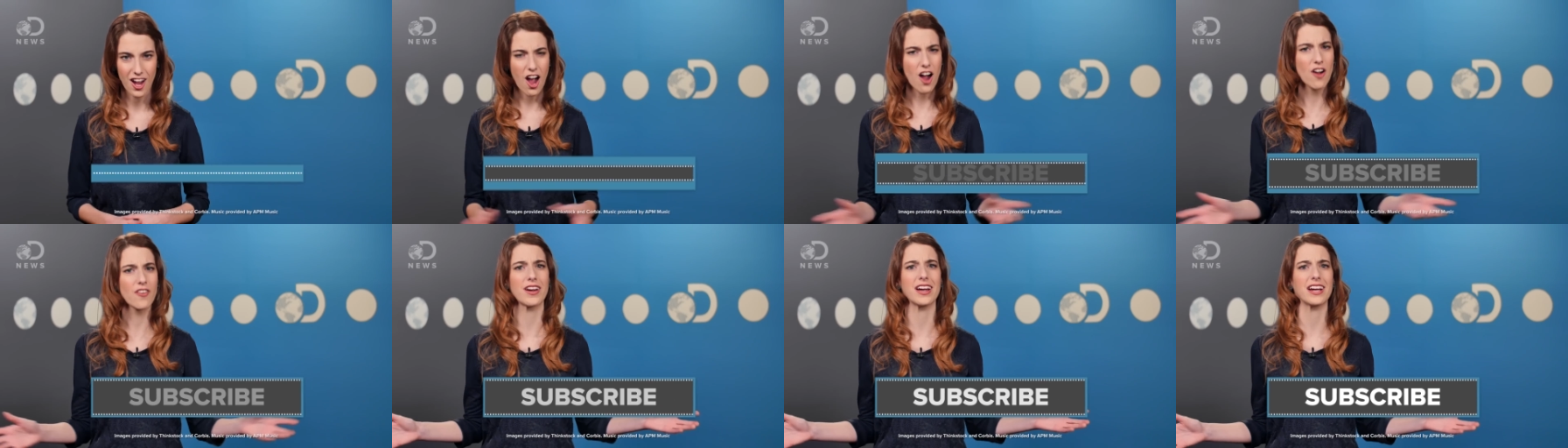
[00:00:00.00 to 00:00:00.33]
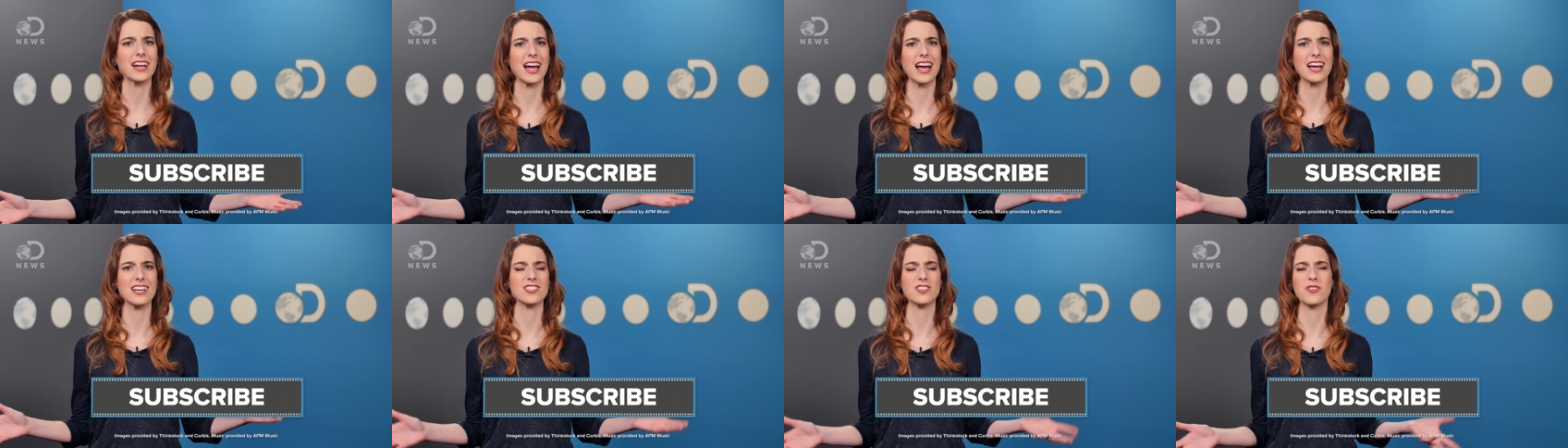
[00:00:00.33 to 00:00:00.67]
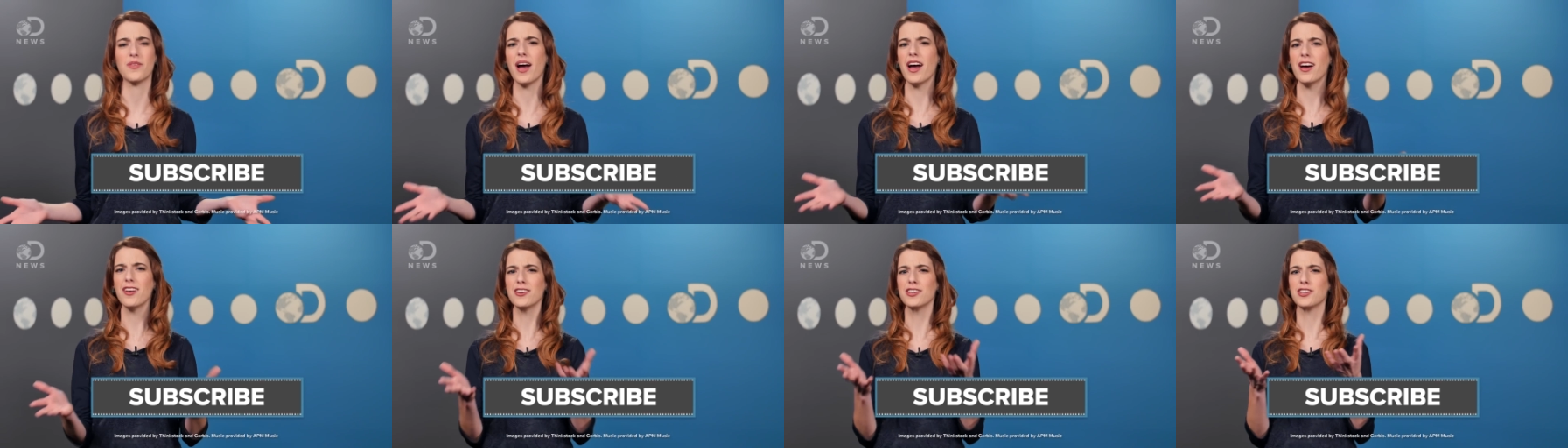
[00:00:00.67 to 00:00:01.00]
All right, guys, so
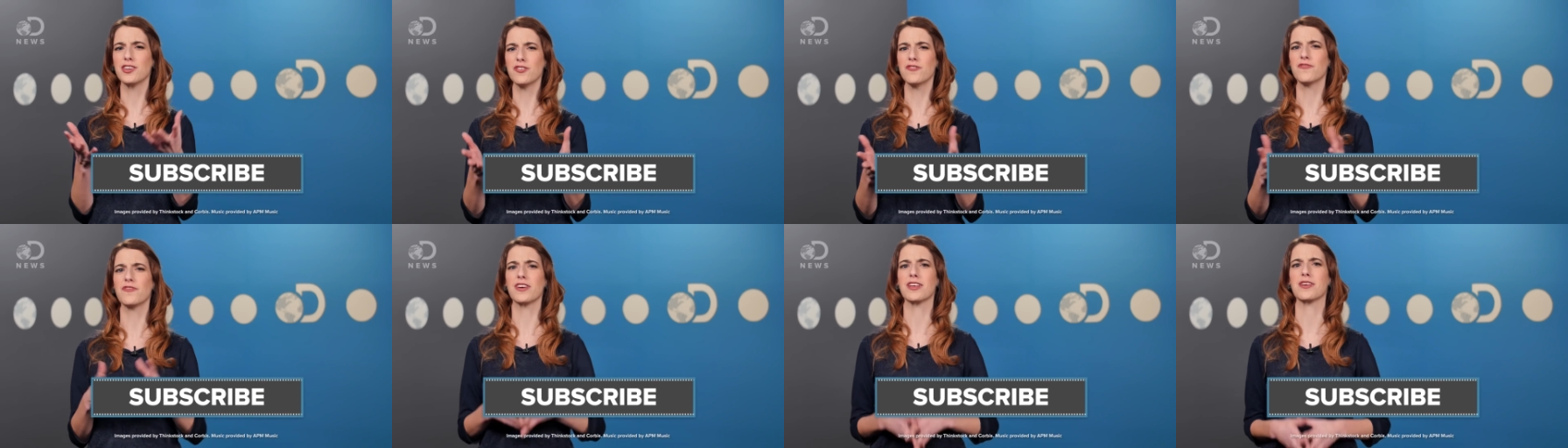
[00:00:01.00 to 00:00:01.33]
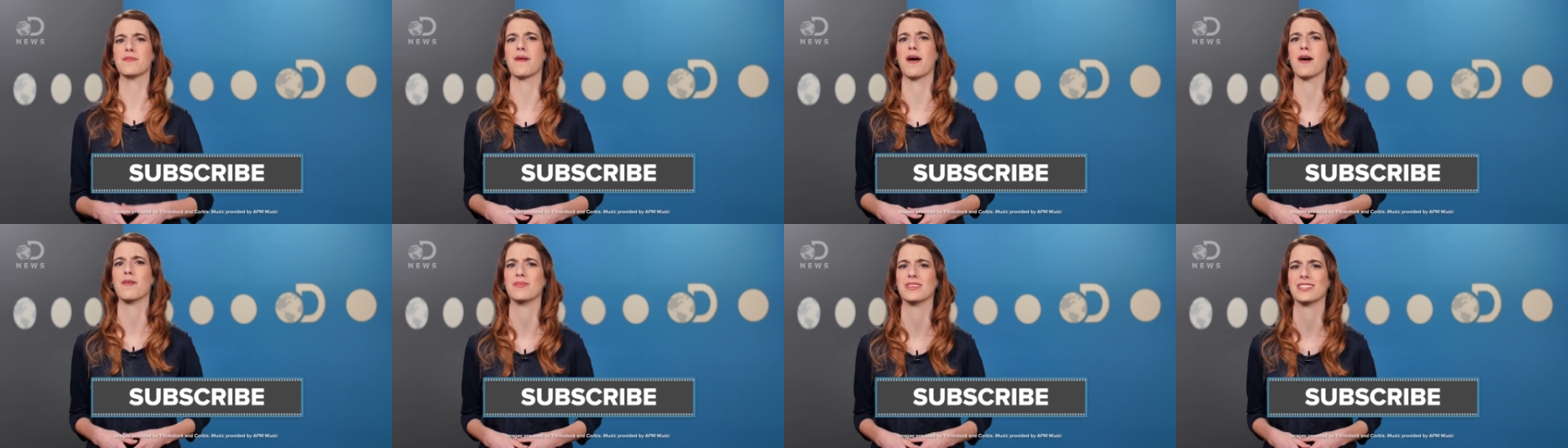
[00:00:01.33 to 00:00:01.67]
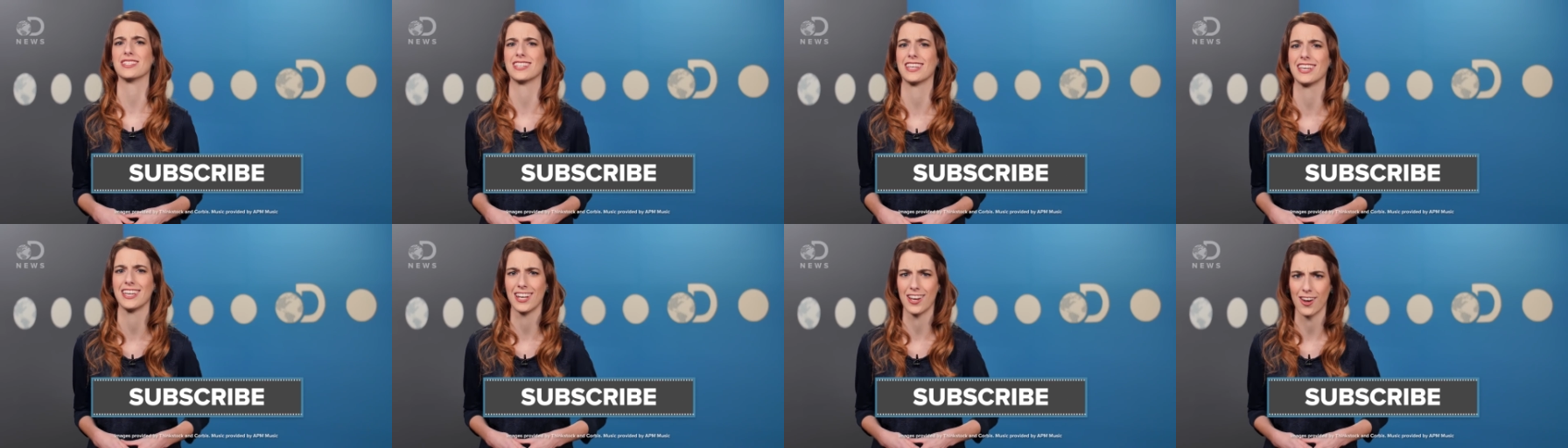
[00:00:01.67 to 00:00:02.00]
how do you feel about
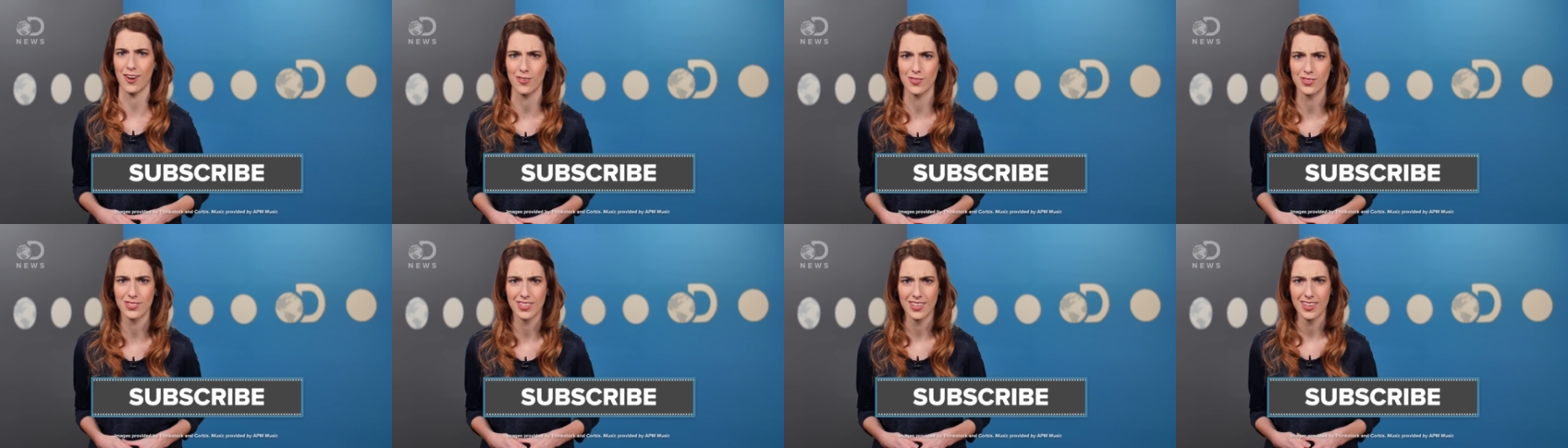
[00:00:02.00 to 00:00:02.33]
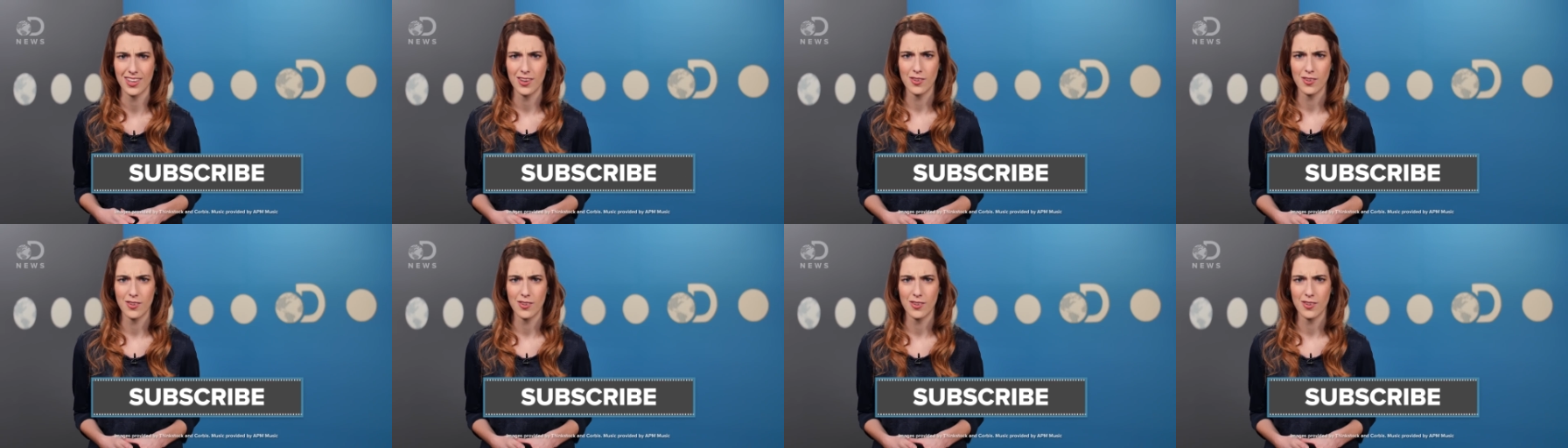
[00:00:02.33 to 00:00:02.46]
mosquitoes?